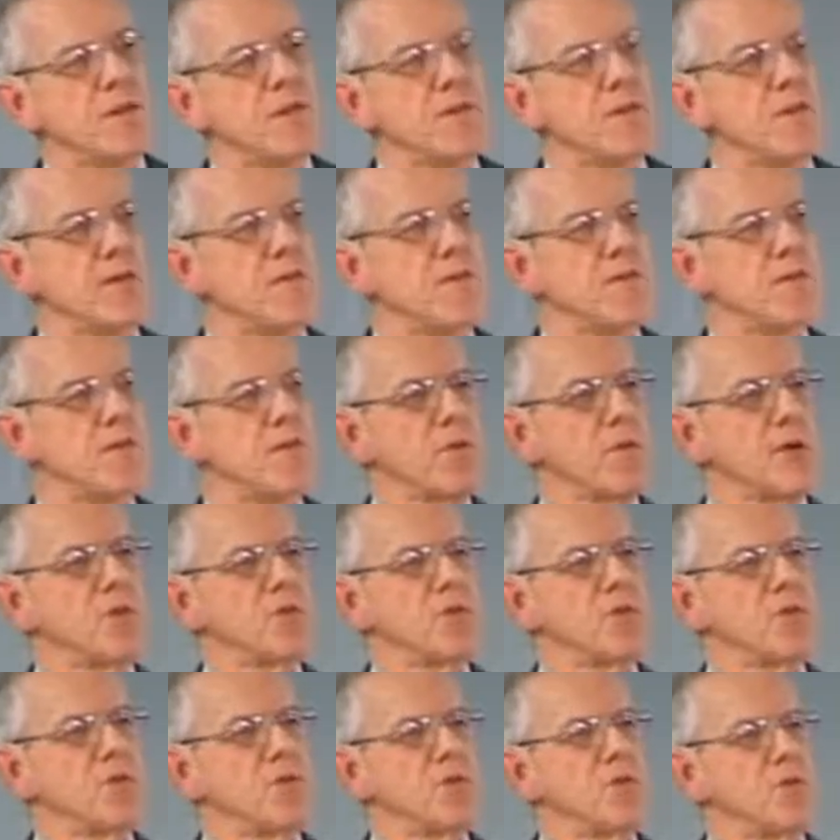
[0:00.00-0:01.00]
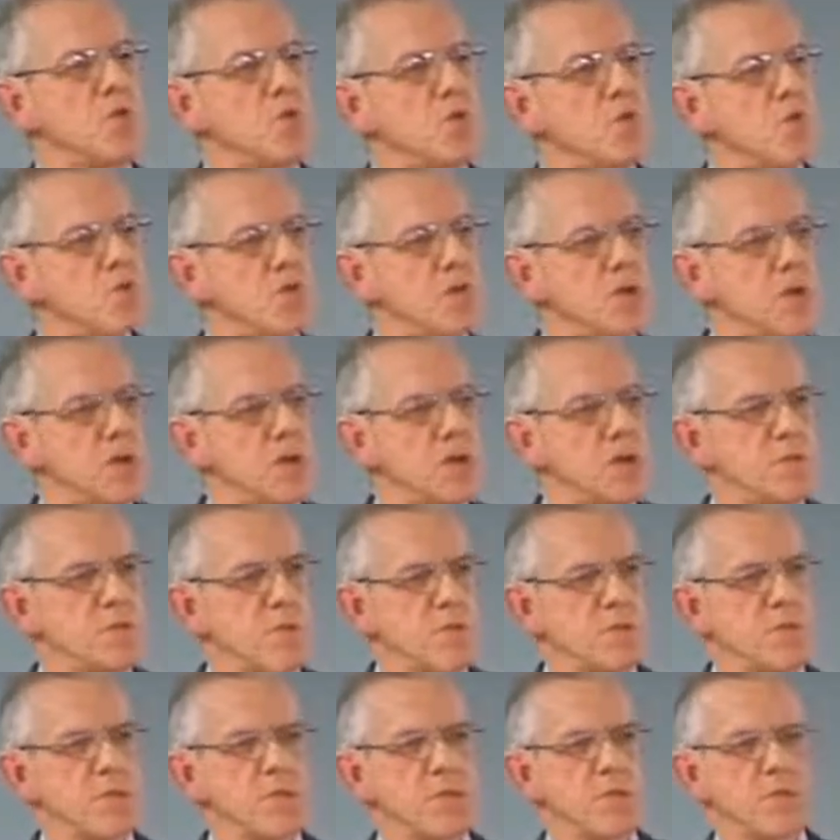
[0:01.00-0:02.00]
uh, fluorescent tubes that are
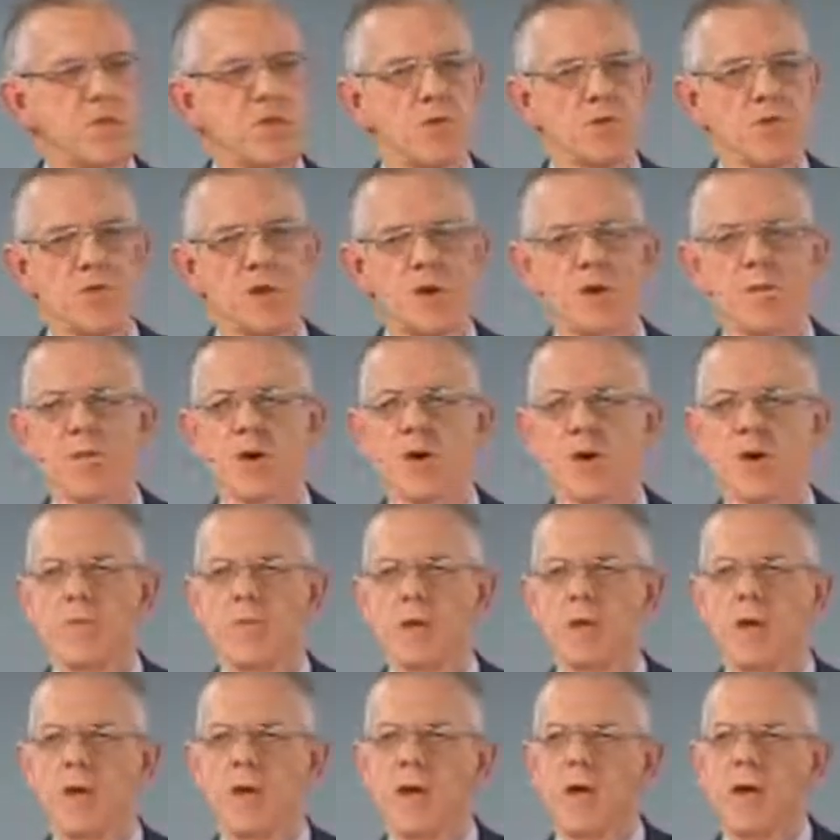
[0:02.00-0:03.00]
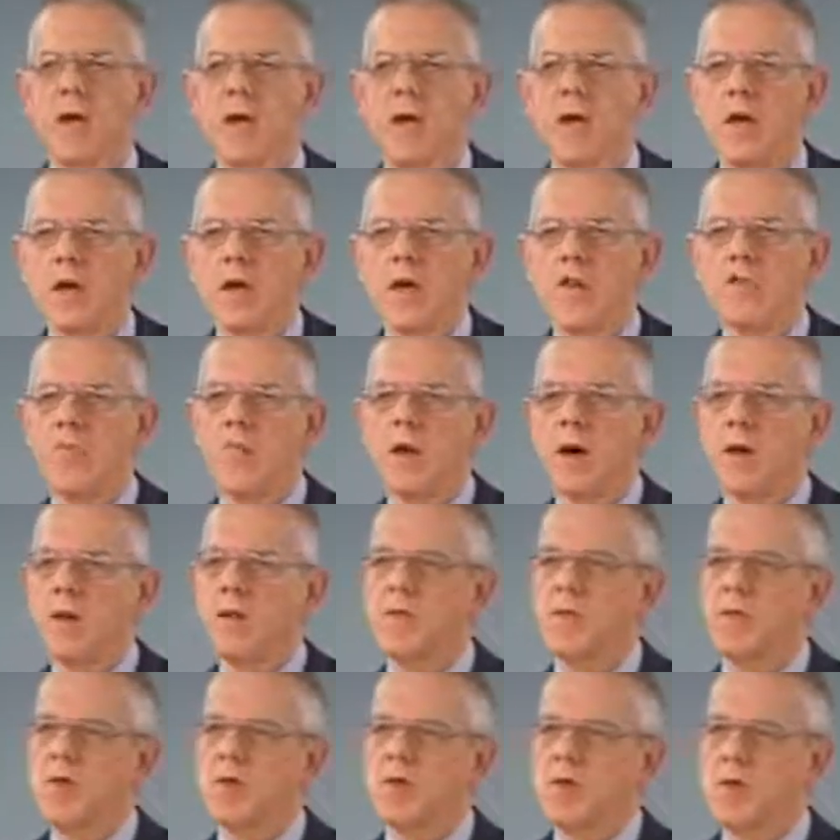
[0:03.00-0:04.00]
supposed to improve the environment. It's better
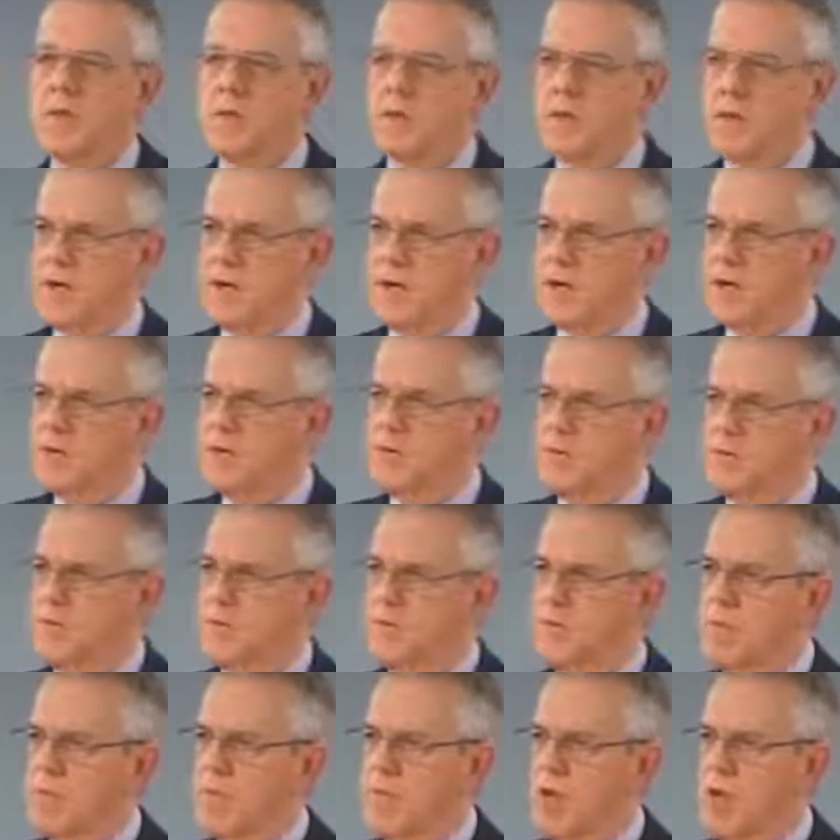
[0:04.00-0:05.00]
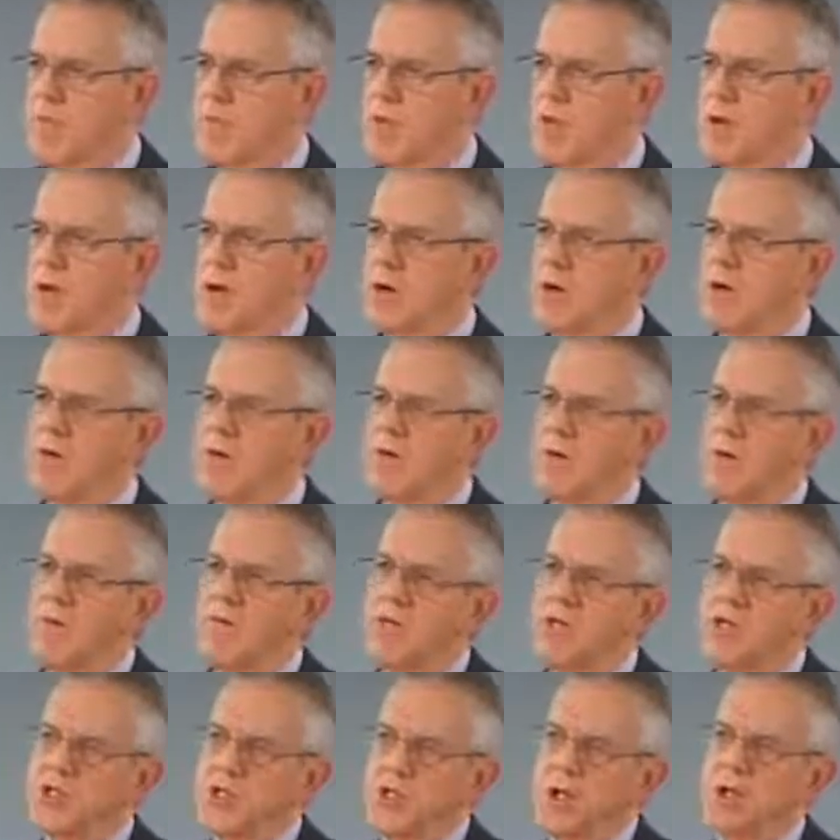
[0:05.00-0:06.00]
than all this because
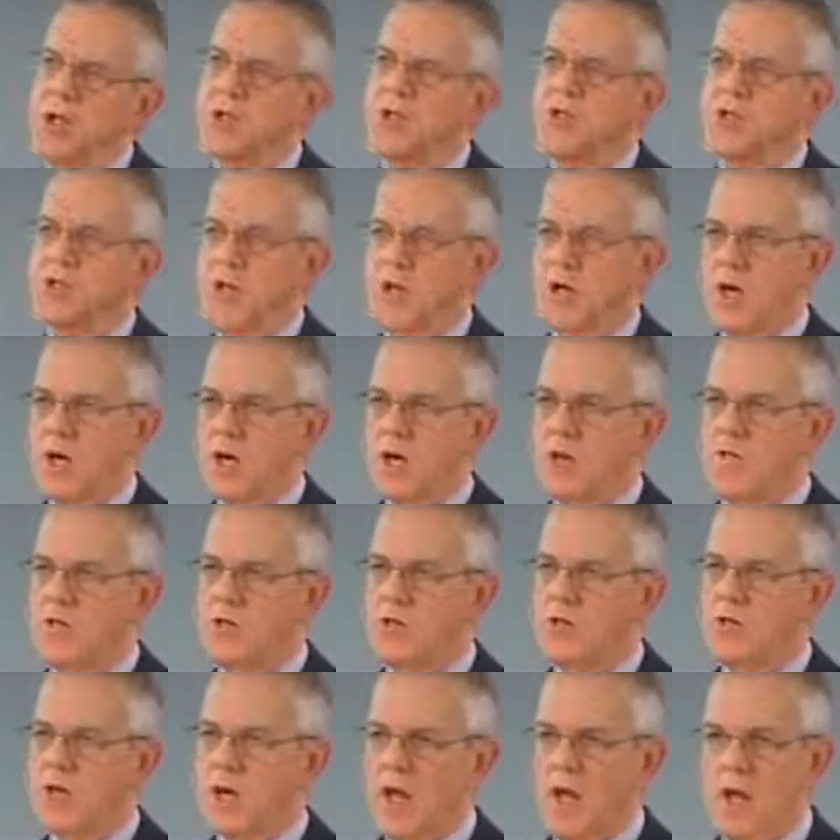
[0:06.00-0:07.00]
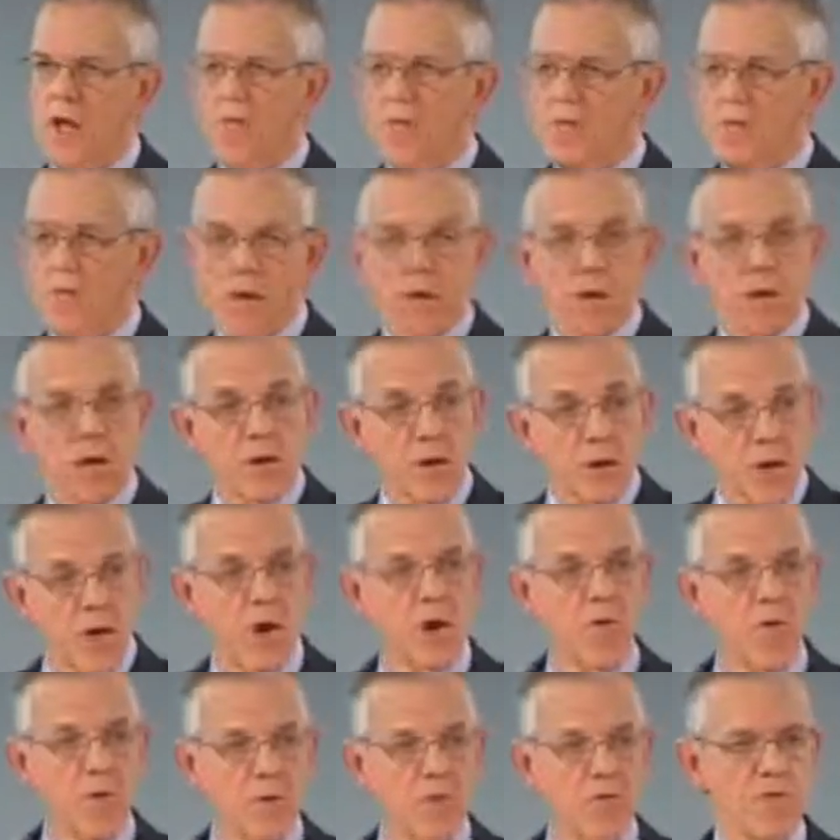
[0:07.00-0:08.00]
every child you have is going to have a big
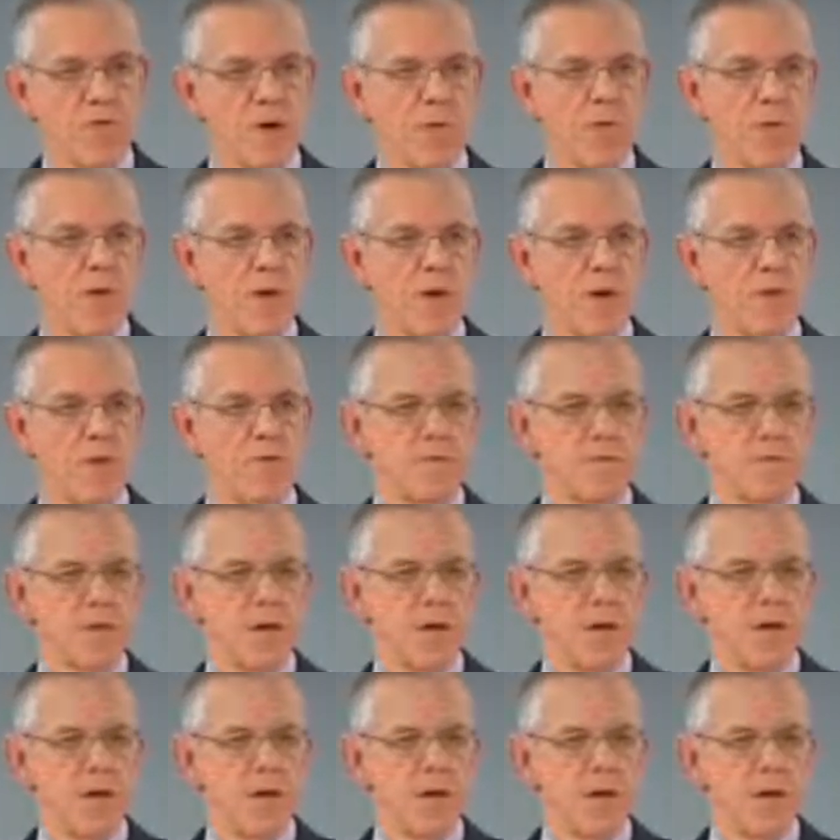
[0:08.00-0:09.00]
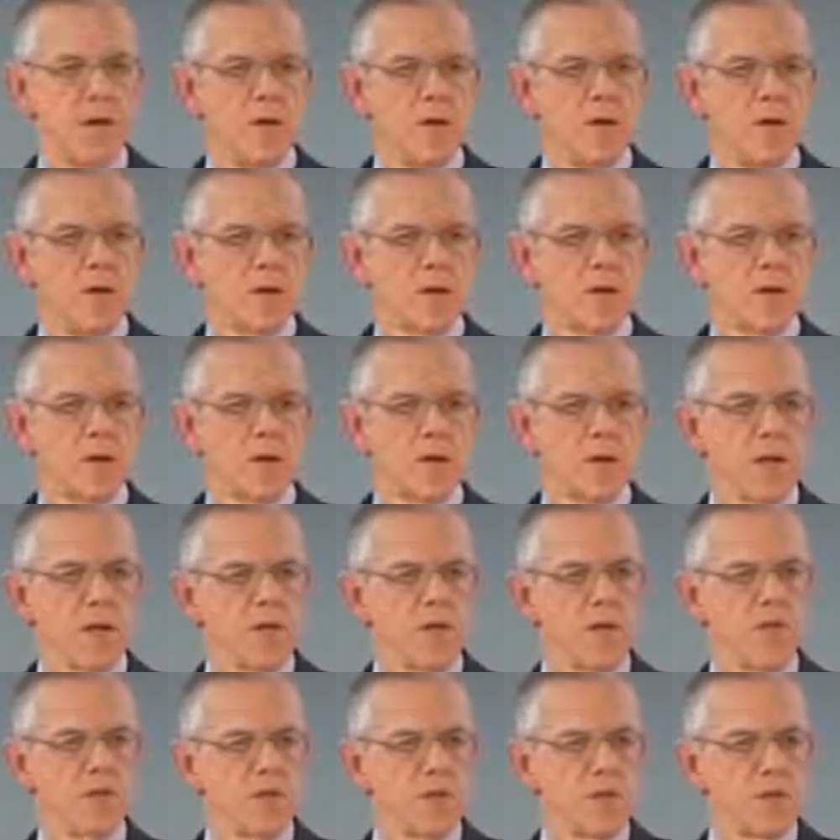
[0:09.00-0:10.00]
carbon footprint so
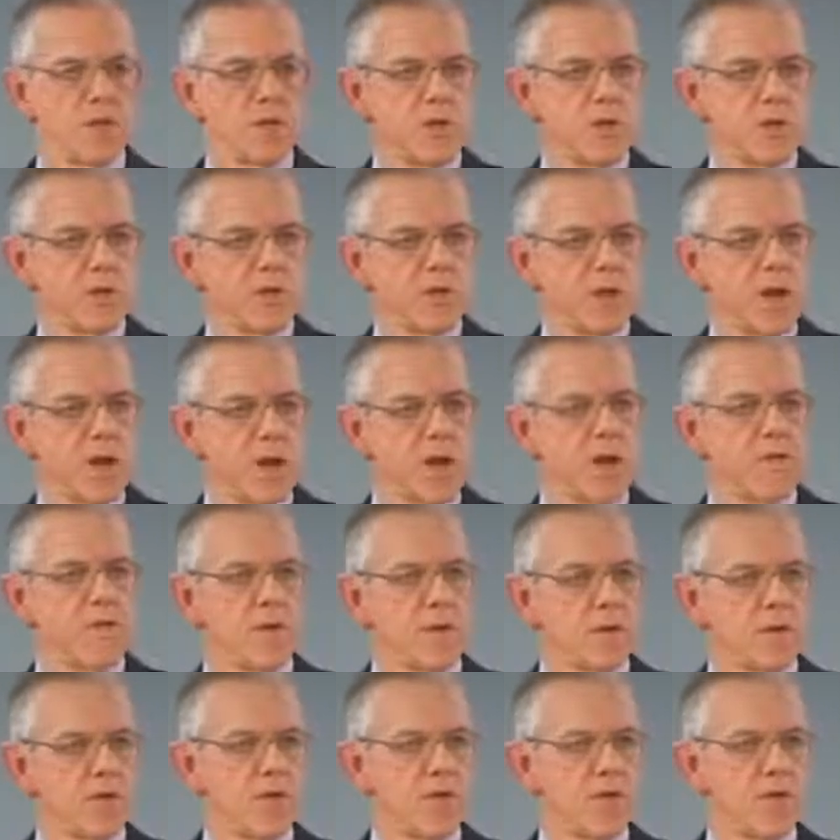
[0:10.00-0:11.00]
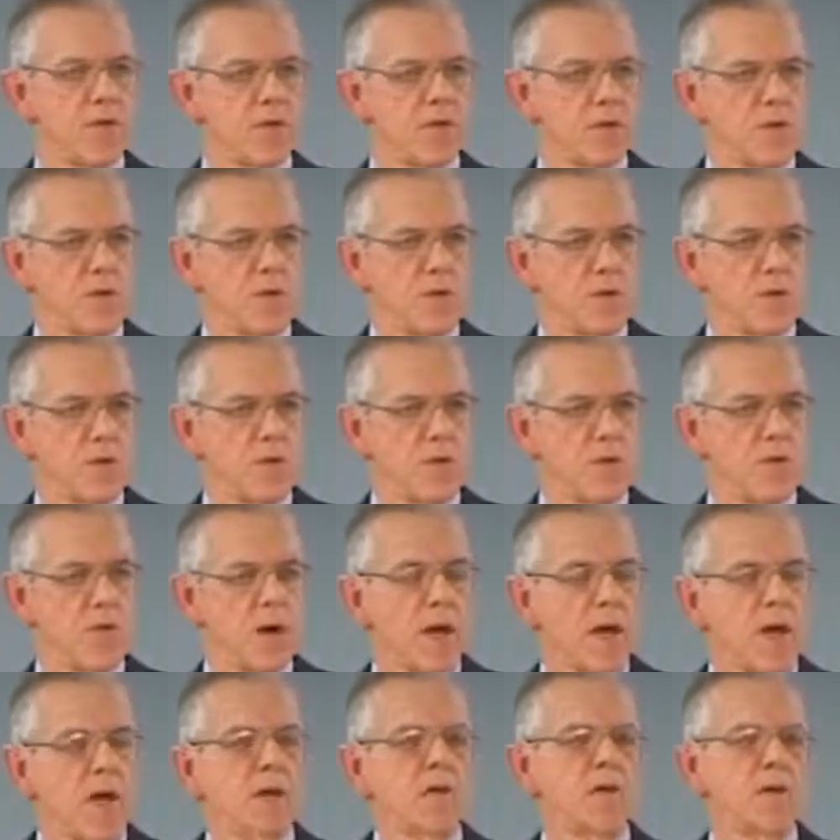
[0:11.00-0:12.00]
let's, re- let's not have any children. Well, my
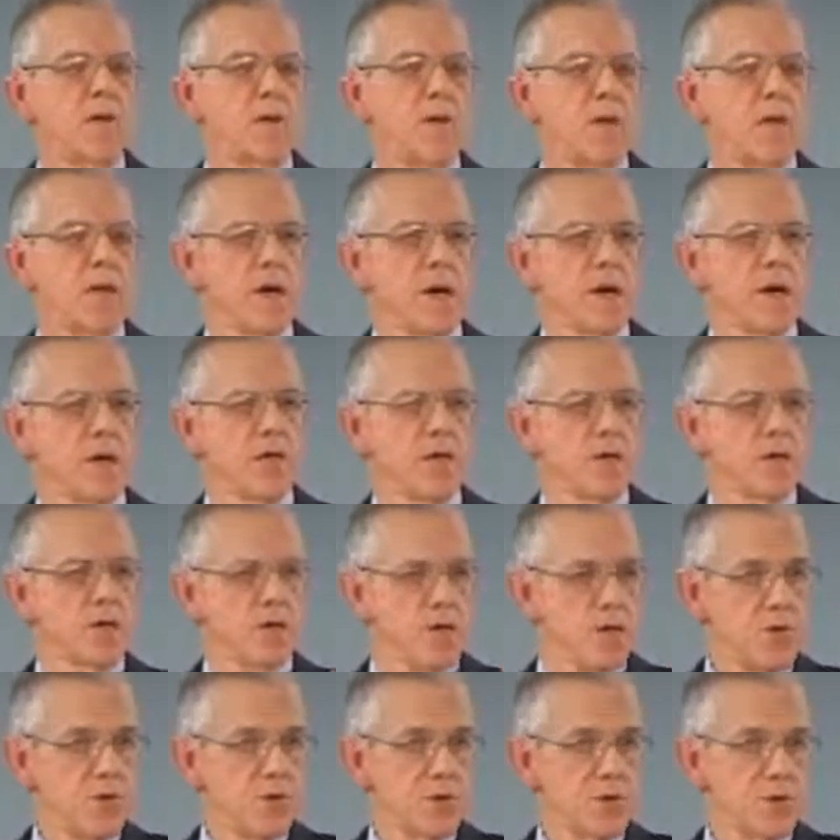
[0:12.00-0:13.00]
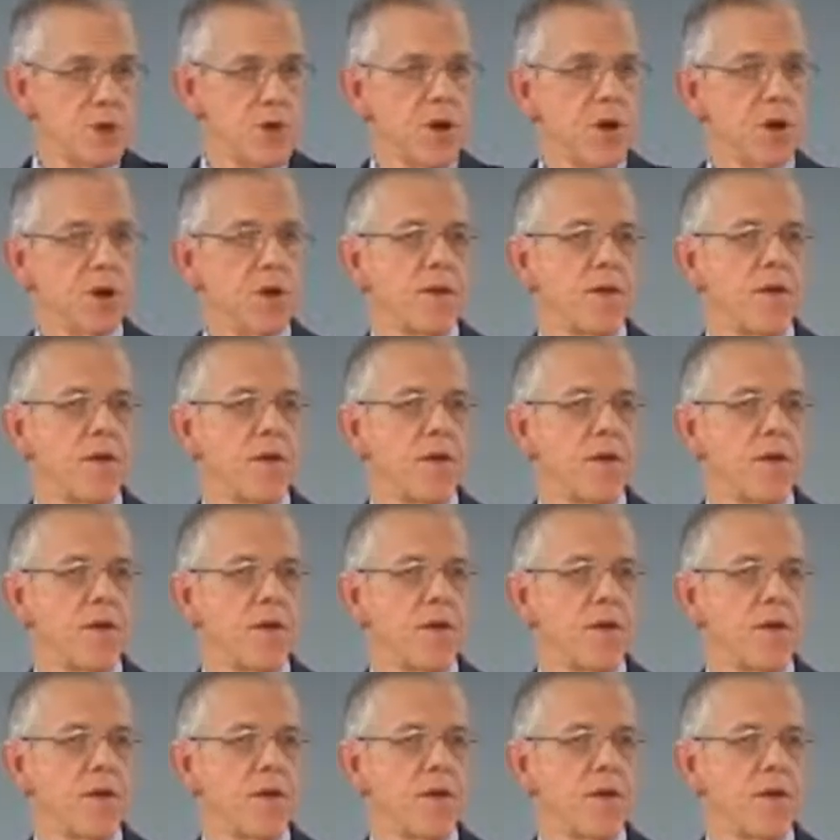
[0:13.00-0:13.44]
answer to that is you start it.